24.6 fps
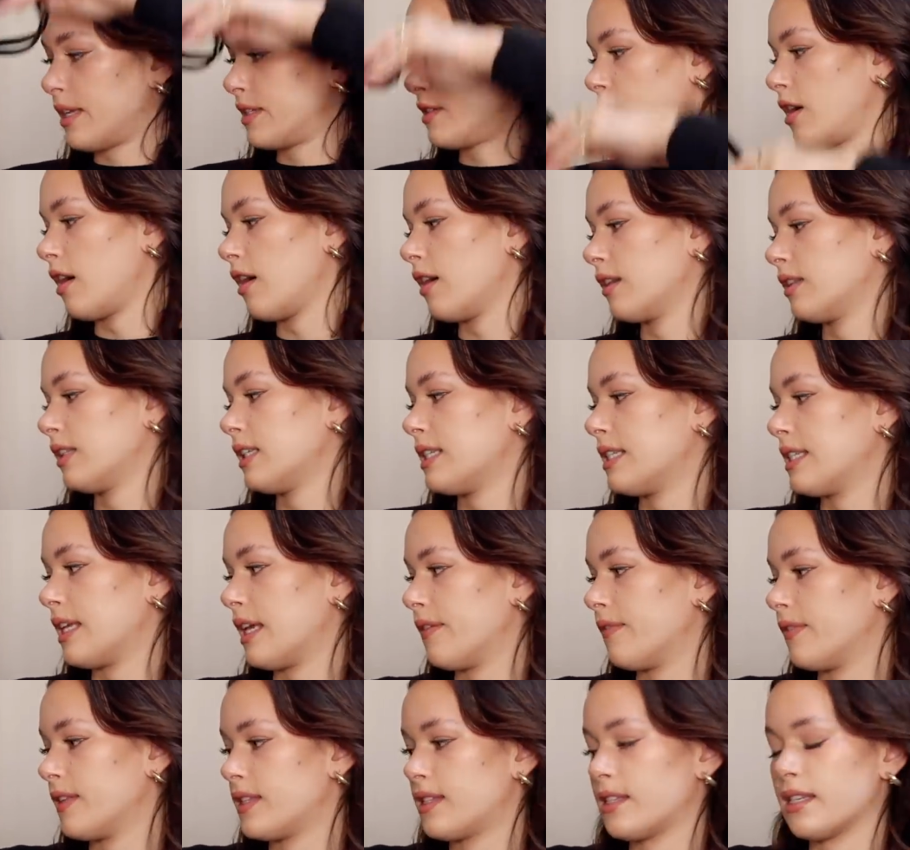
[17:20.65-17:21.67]
It's a Harley
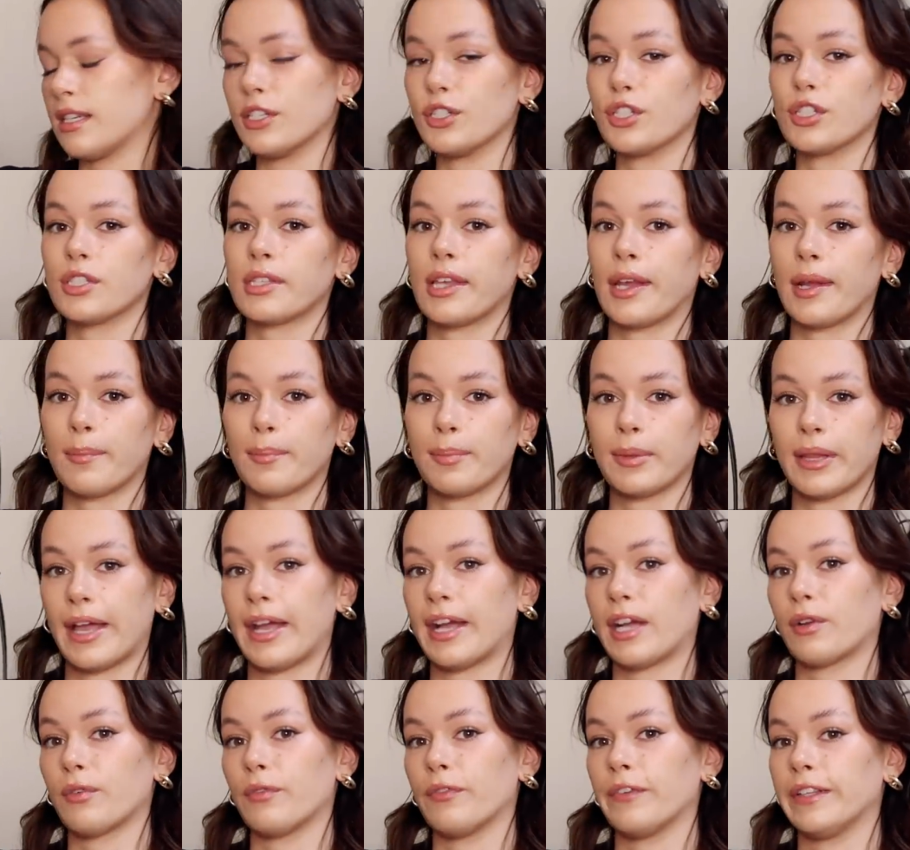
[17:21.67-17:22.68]
Davidson, just like
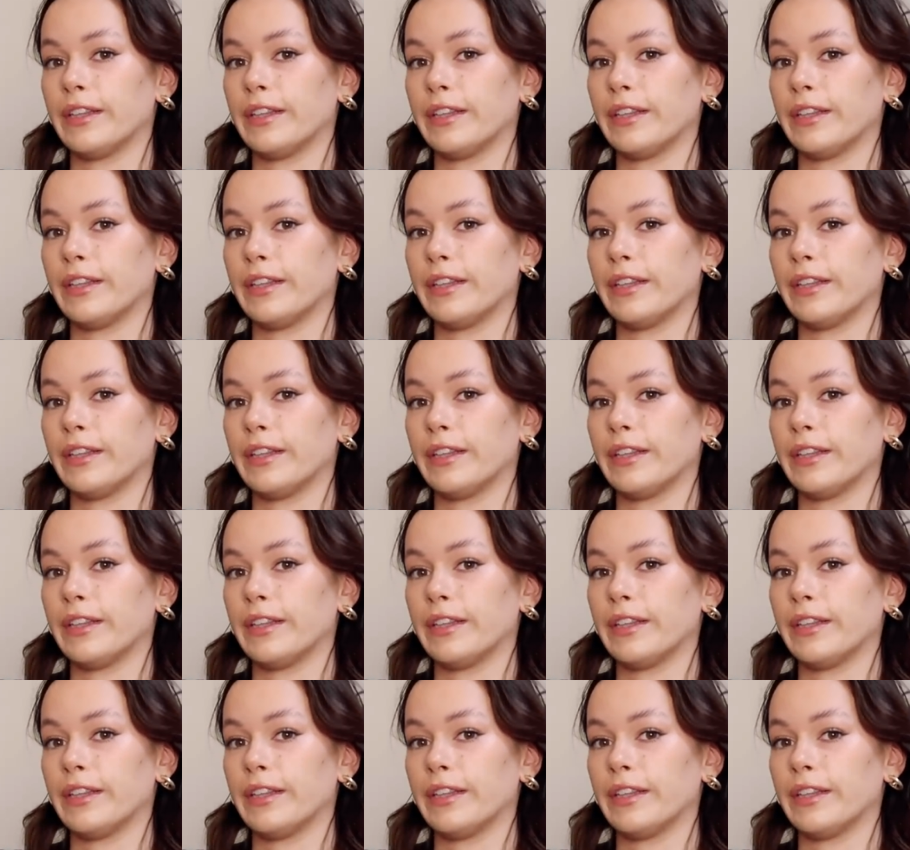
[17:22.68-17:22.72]
black,